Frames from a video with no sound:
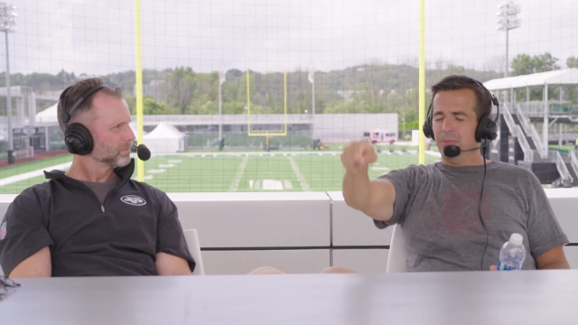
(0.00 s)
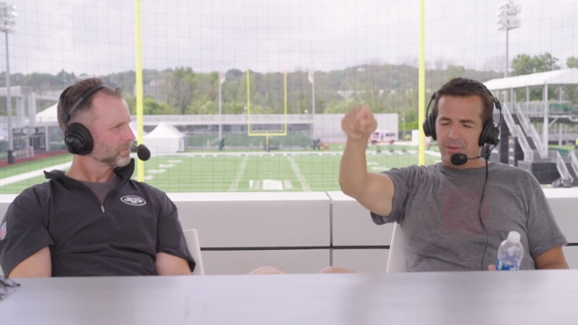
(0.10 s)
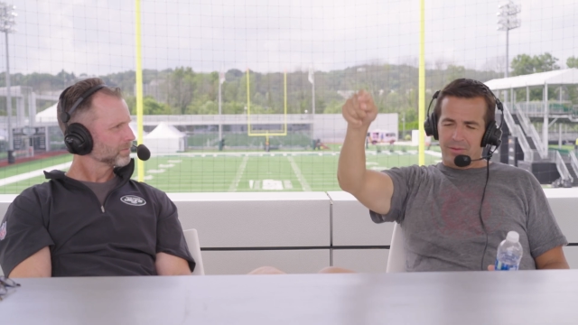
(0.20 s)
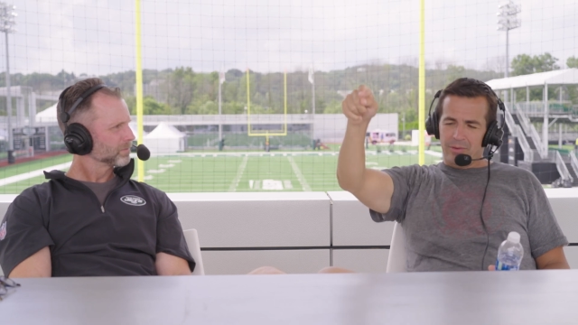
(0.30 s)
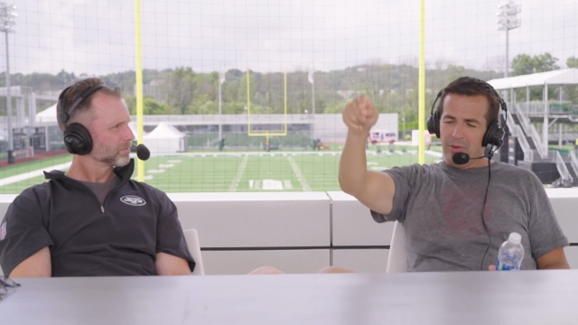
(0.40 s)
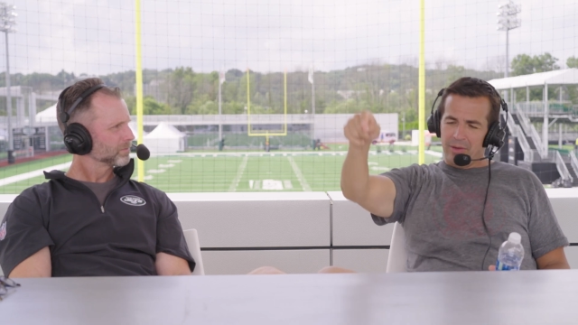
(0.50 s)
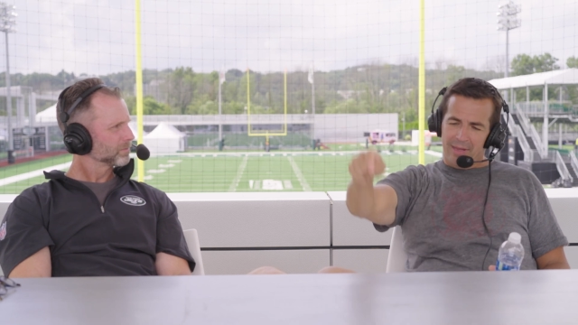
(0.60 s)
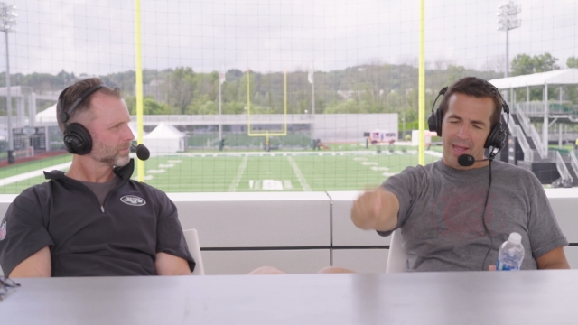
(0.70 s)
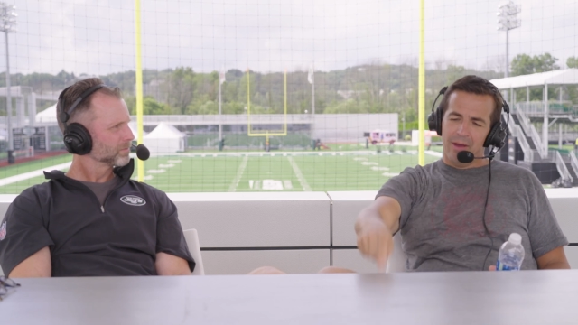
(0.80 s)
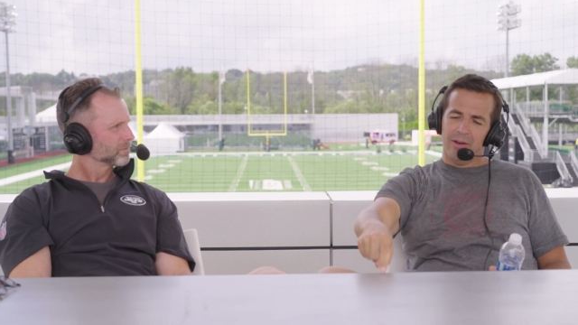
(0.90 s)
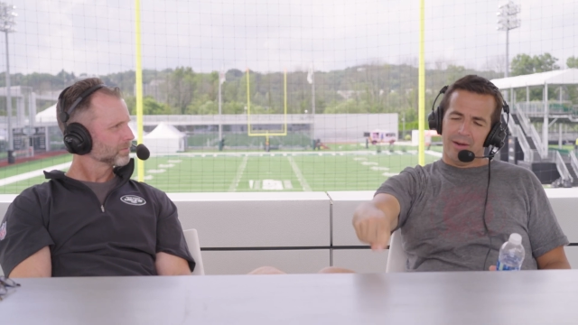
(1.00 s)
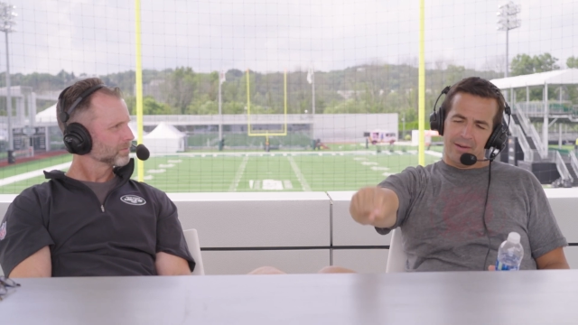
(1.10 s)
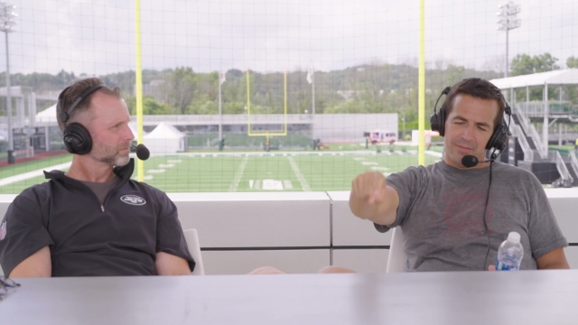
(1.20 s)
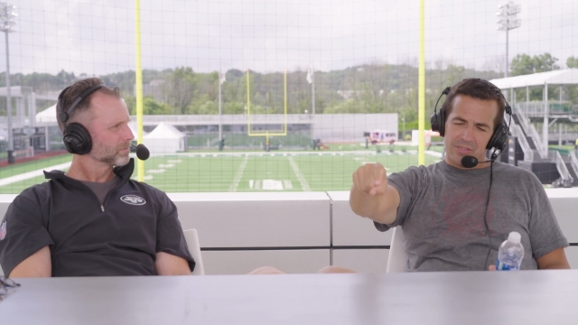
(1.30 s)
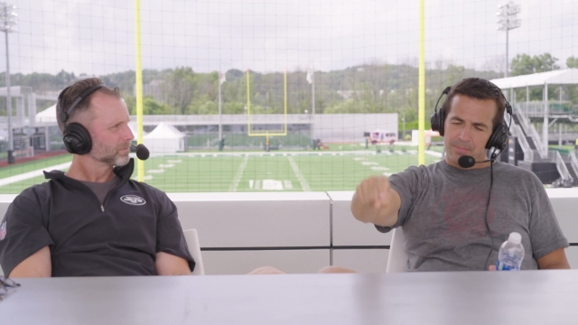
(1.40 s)
Speaker 1: when you can count on it,
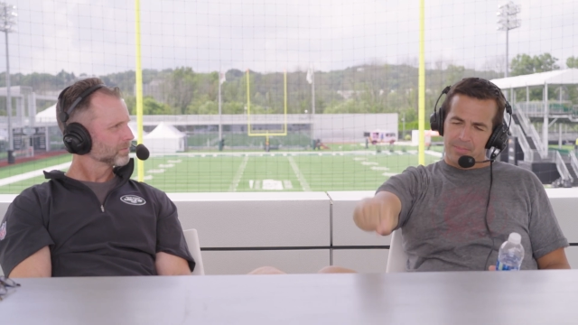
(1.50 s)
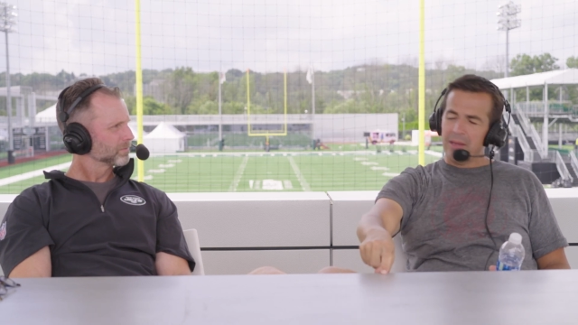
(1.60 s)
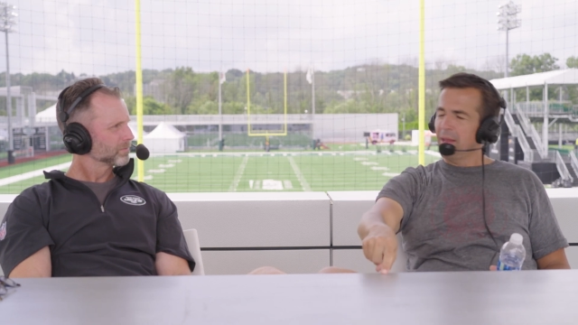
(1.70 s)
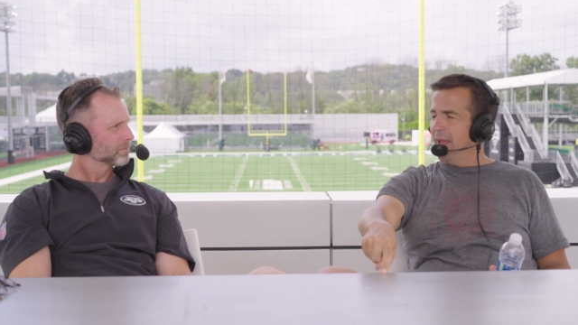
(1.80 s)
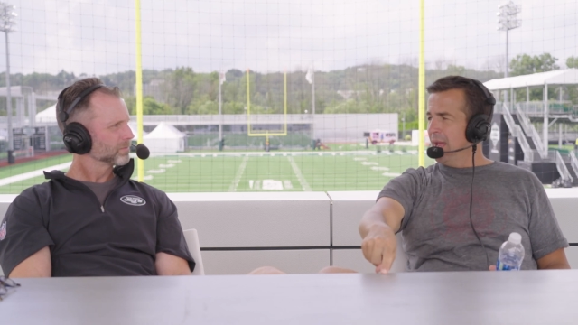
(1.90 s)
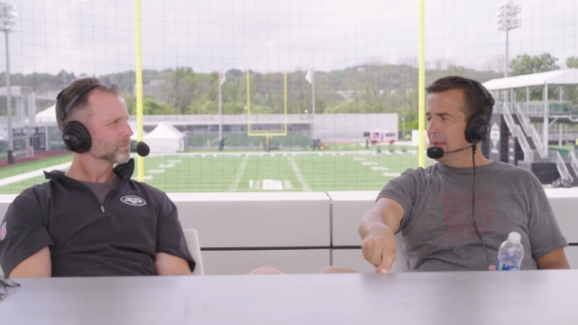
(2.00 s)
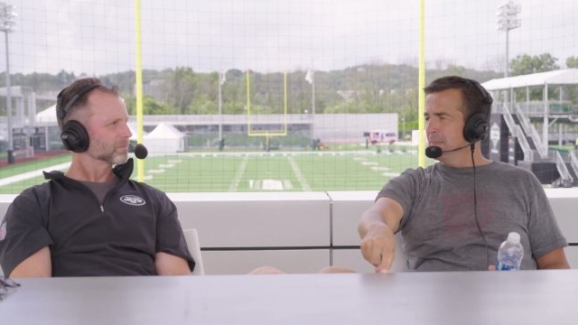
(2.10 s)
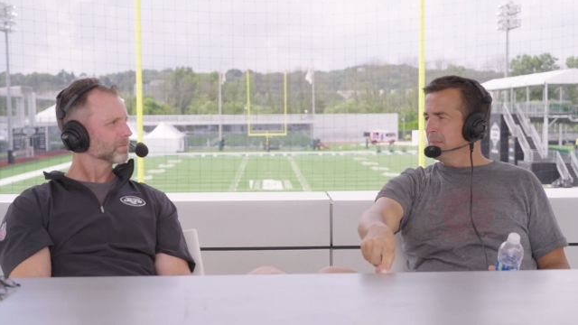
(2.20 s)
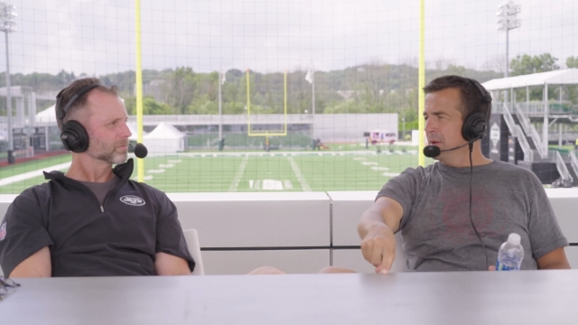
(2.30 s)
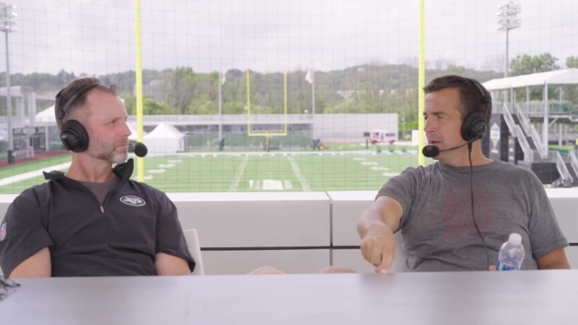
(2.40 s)
if it's a big game,